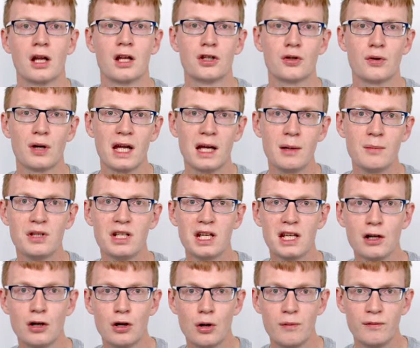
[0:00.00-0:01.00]
So
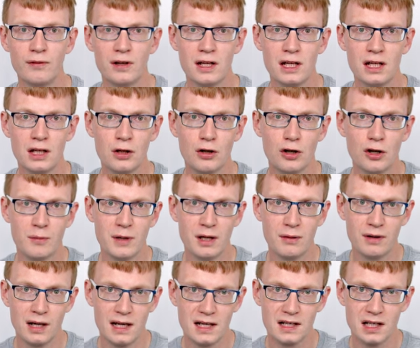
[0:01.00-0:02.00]
AMD are hopefully going to be
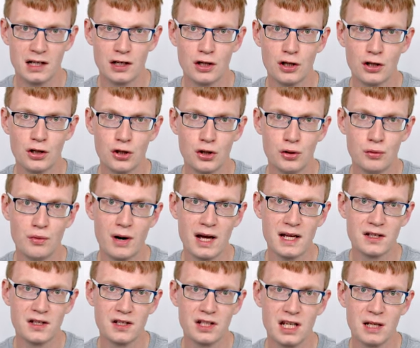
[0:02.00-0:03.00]
releasing new
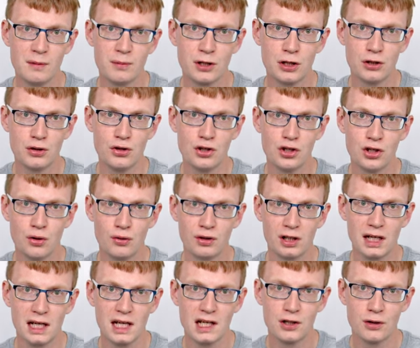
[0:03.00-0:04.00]
Ryzen CPUs shortly,